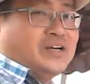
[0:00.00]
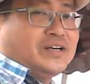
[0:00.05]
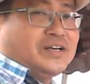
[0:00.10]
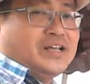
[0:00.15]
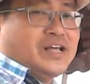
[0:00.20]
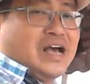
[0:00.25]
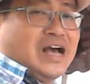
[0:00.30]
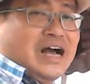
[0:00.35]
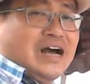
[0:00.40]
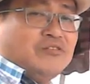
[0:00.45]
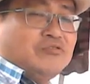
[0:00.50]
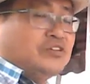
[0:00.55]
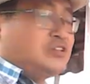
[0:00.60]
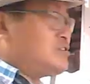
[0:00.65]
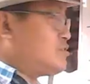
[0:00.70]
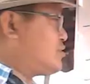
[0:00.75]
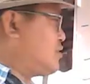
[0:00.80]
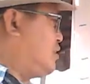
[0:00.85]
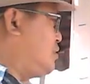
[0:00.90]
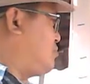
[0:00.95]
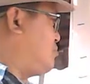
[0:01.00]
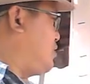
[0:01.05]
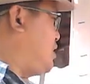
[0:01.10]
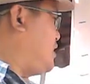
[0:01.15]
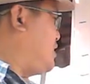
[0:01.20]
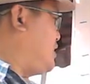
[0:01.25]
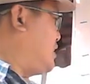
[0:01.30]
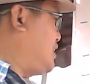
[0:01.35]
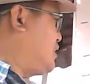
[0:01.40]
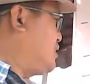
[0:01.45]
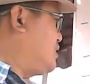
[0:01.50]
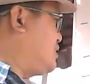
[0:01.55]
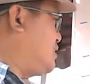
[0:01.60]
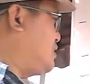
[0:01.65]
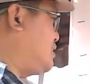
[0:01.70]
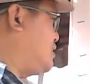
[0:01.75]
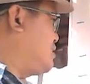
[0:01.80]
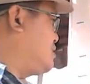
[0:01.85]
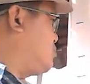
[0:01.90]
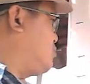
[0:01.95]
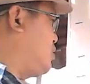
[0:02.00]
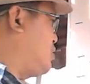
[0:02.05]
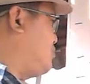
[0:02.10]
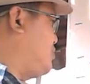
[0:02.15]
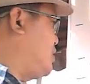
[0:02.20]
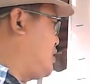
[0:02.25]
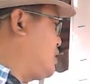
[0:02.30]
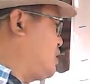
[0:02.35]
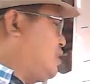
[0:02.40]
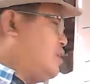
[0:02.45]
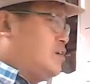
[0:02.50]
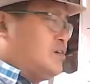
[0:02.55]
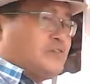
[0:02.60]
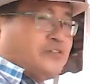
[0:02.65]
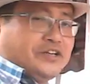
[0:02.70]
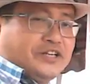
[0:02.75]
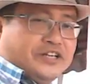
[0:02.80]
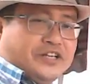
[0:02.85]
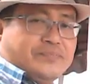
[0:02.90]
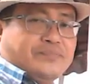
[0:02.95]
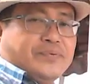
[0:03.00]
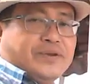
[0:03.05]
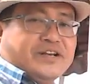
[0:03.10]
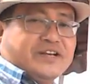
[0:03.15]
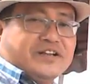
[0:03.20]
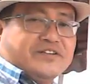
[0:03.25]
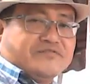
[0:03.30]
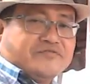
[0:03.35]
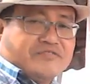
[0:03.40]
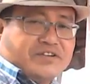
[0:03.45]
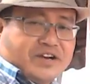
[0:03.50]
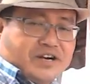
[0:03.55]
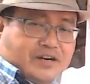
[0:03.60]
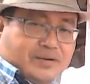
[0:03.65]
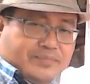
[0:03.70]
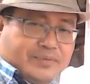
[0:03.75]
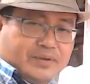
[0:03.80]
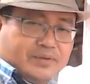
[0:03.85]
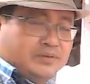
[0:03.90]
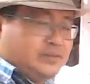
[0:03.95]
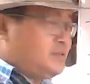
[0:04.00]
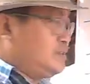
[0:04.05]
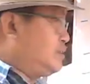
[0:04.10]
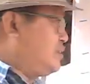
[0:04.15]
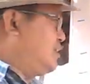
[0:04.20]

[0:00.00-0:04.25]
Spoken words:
The hours of reading is what we call independent variable,